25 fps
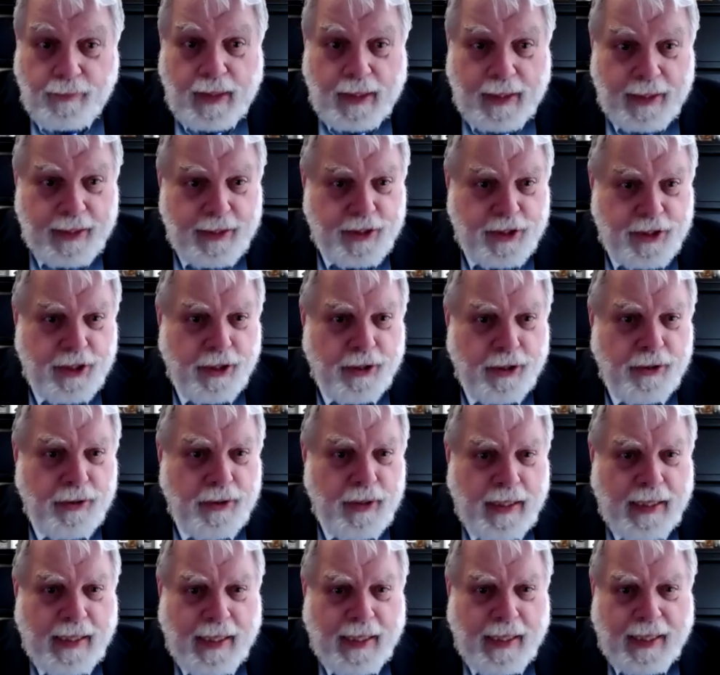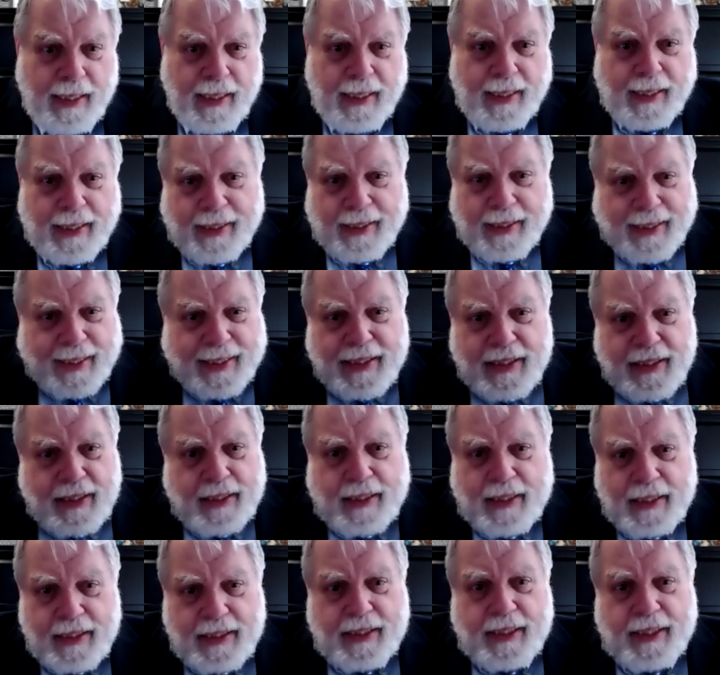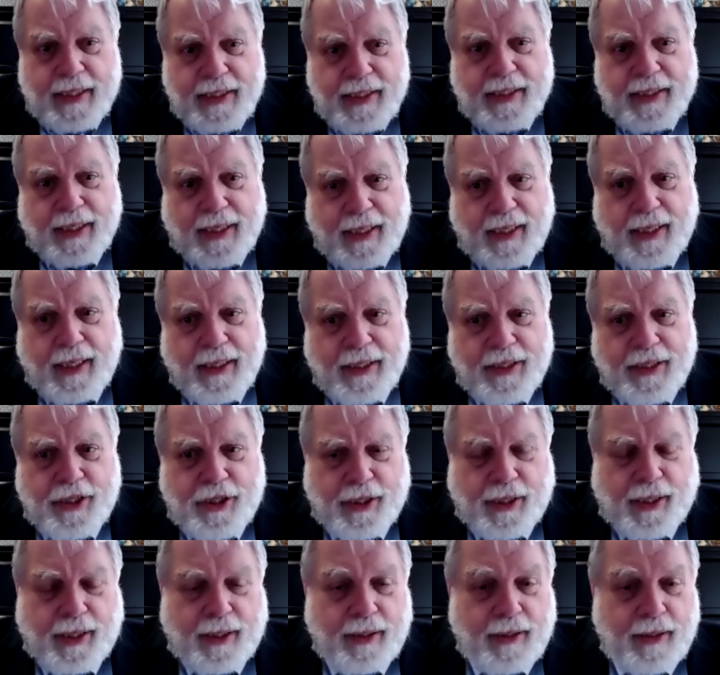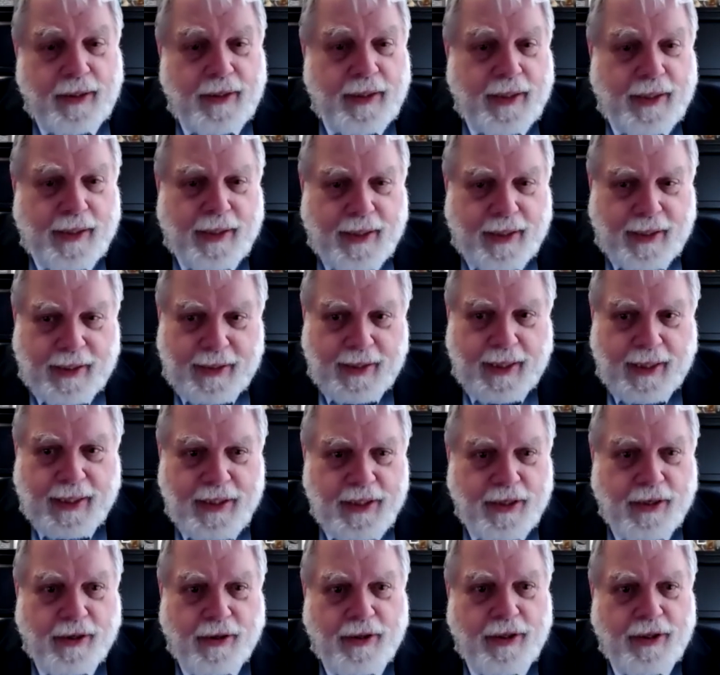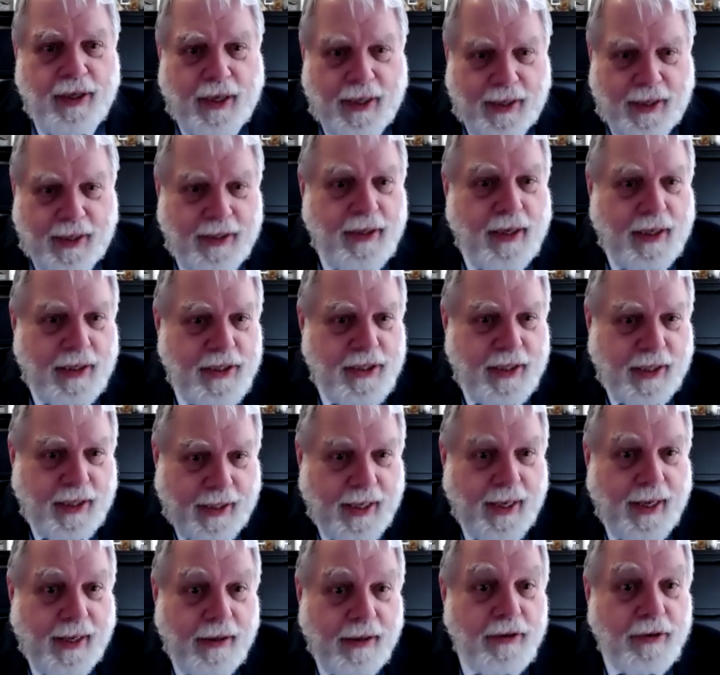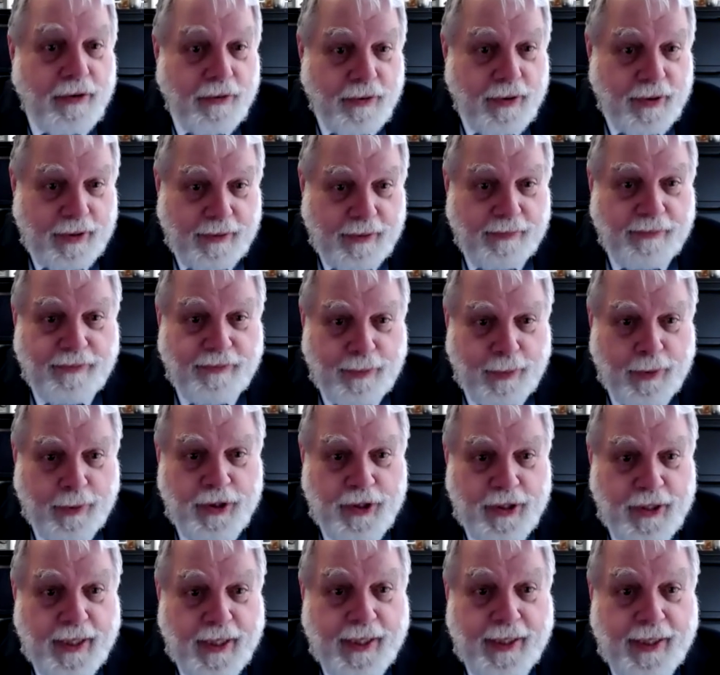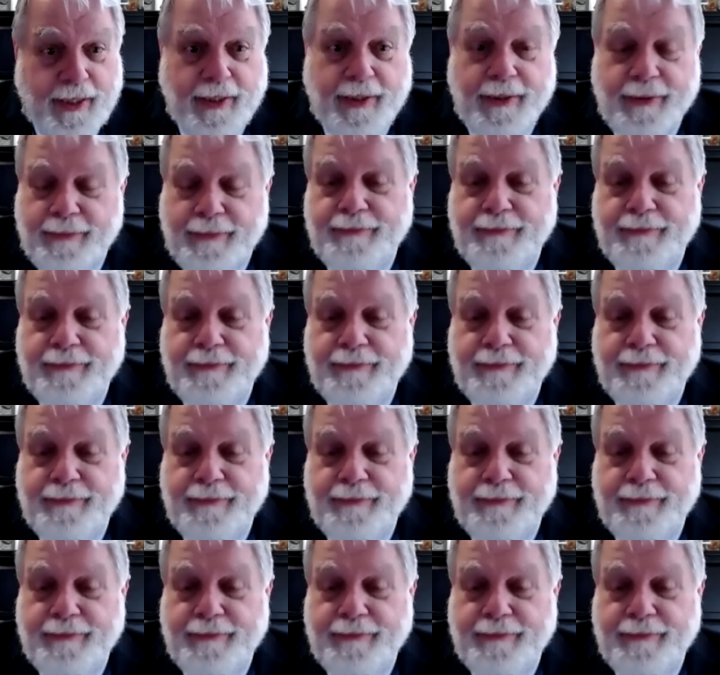And so that's the disease in a nutshell, and that's our diagnostic algorithm per se.